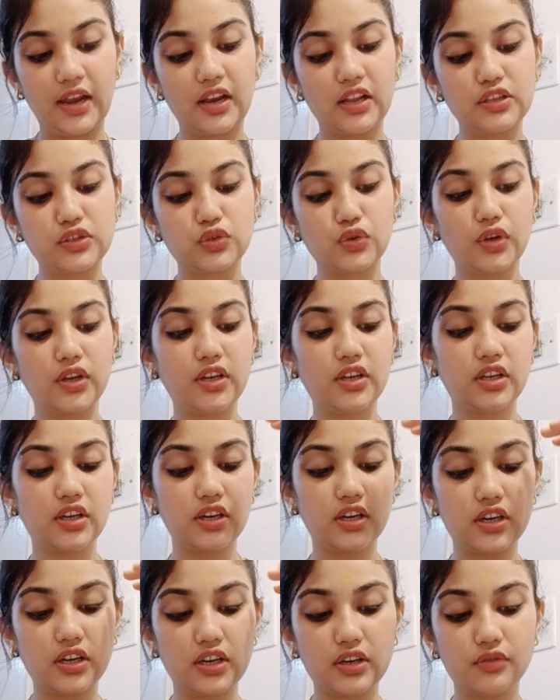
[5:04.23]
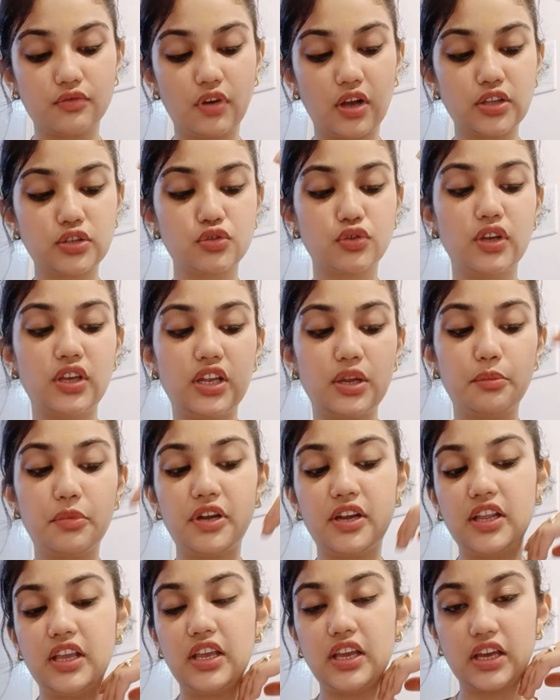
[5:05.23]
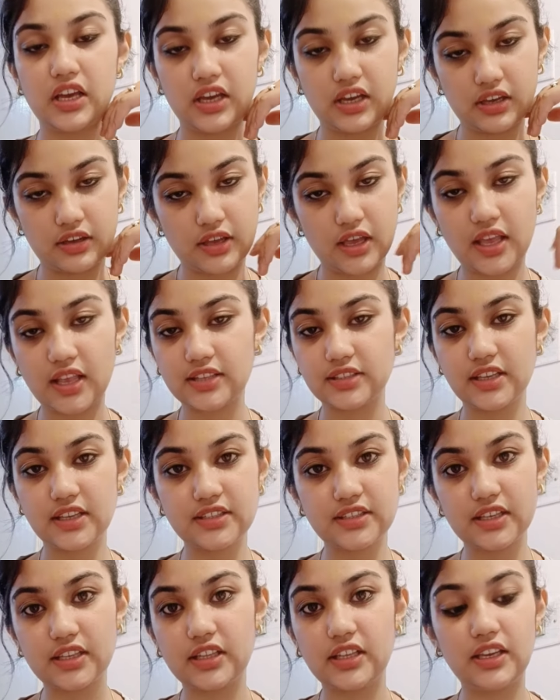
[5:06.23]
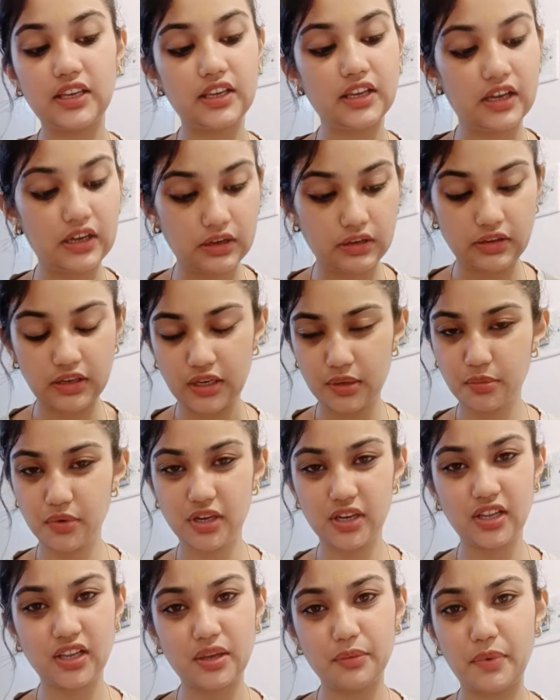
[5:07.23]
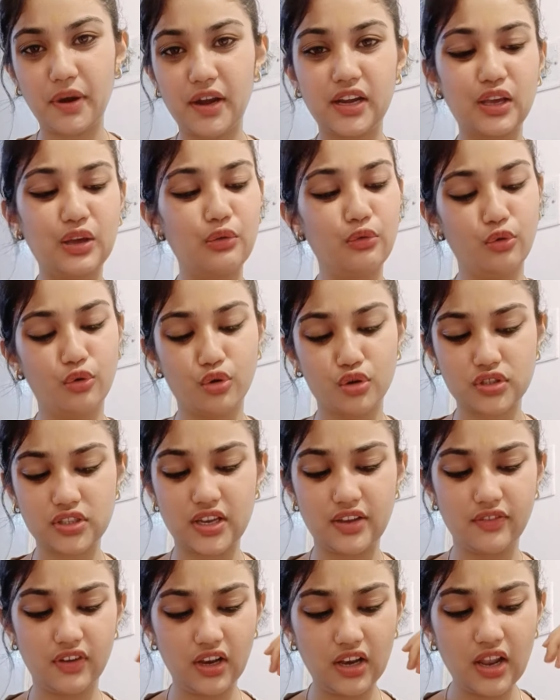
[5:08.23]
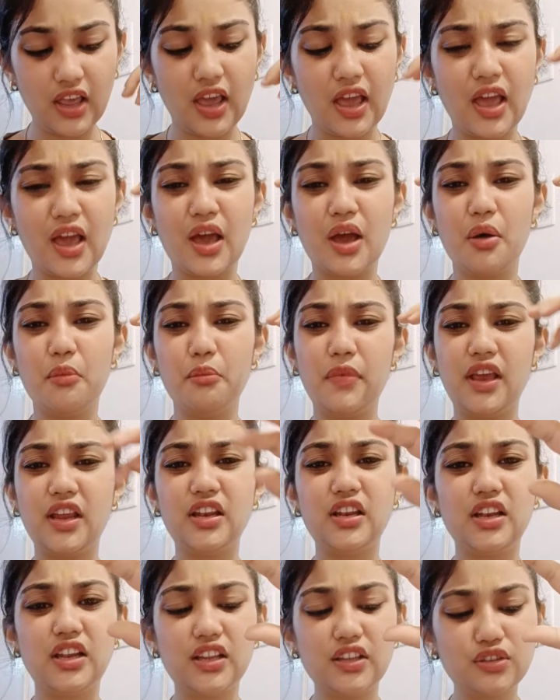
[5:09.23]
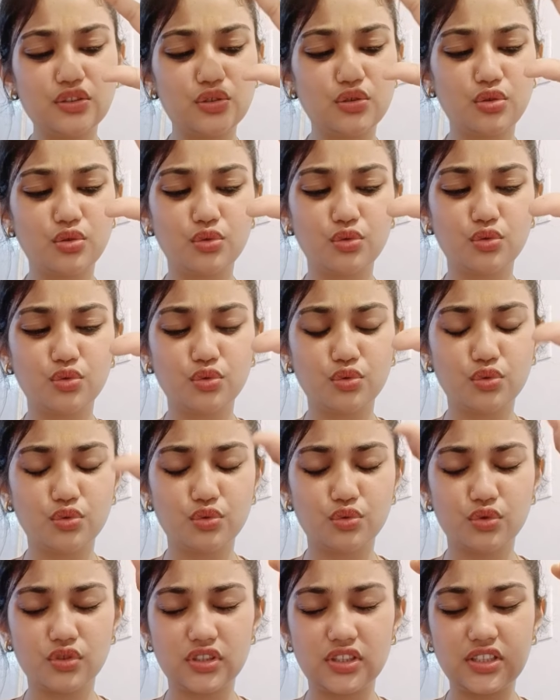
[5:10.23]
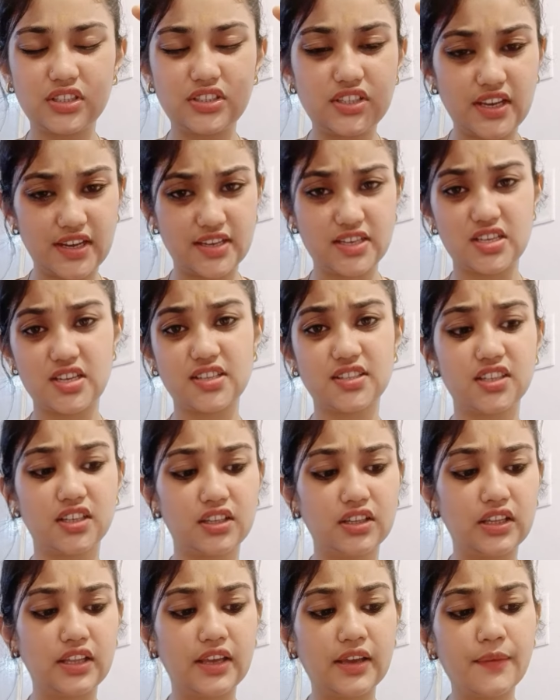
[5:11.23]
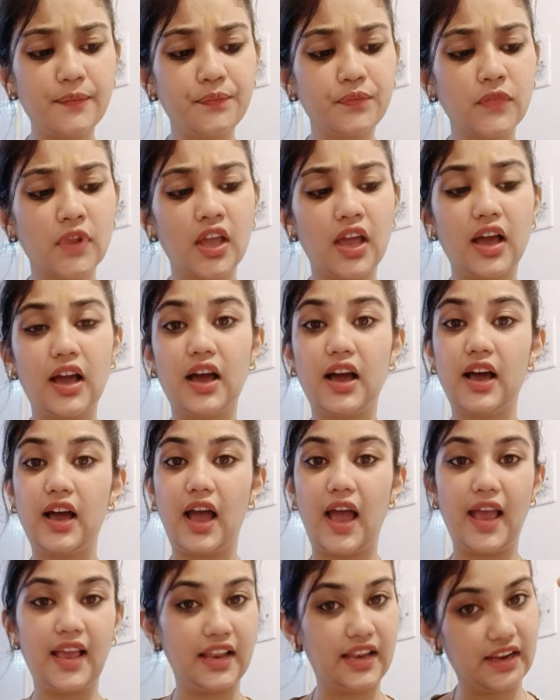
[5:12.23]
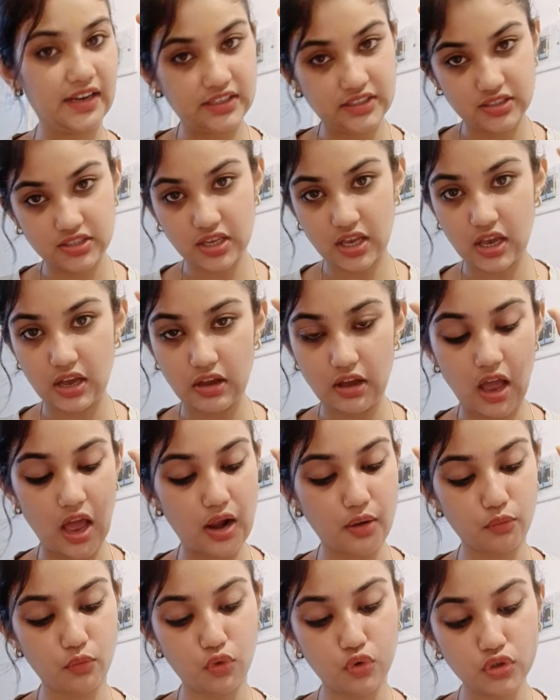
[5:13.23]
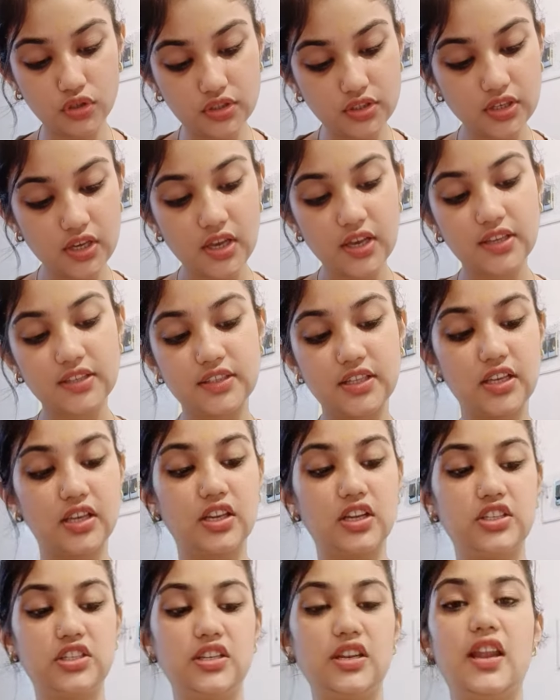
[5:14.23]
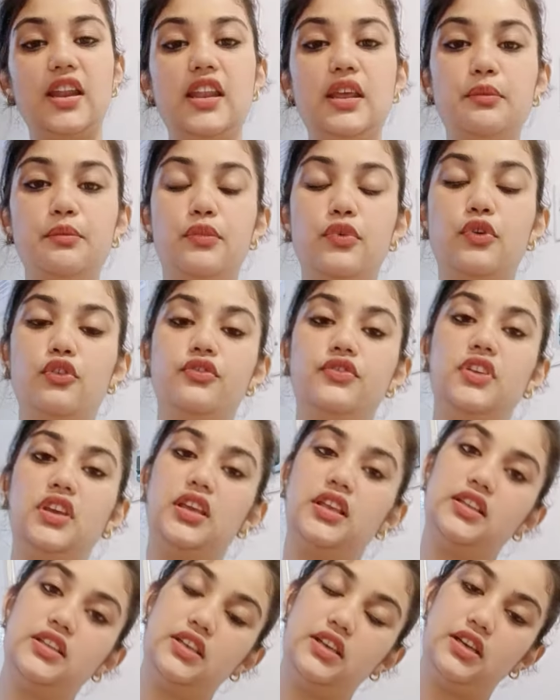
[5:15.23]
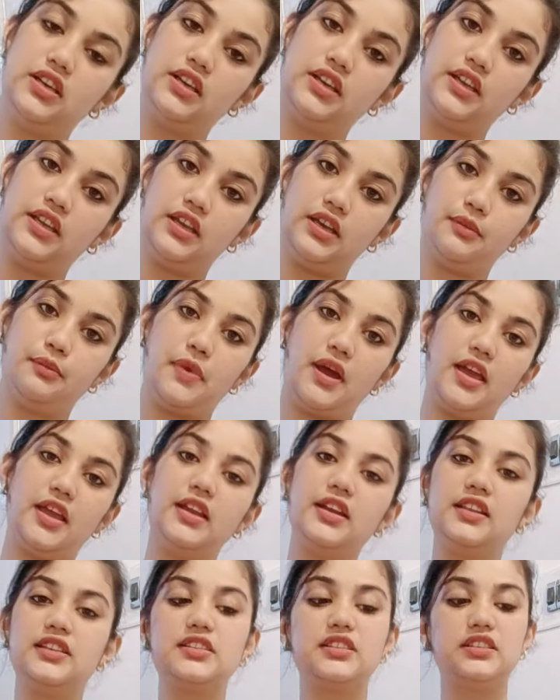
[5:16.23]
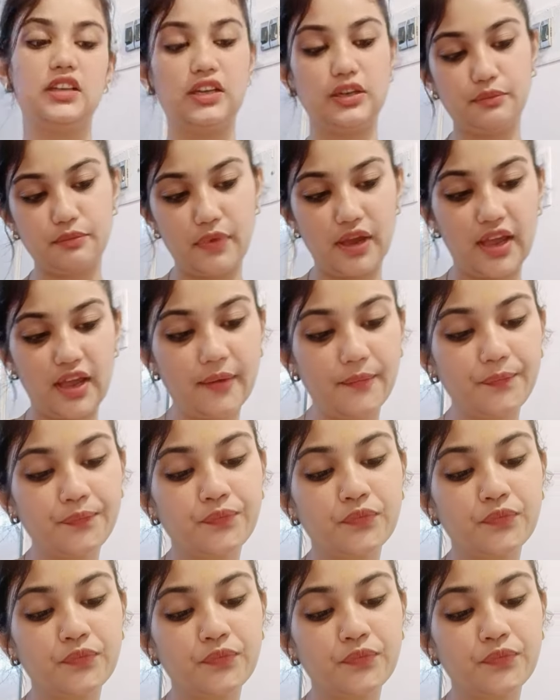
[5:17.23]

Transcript: also it also inhibit the as I said the inhibit the hepatic glucose level, mainly through the changes in the islets hormones secretion, and improve the by it is done by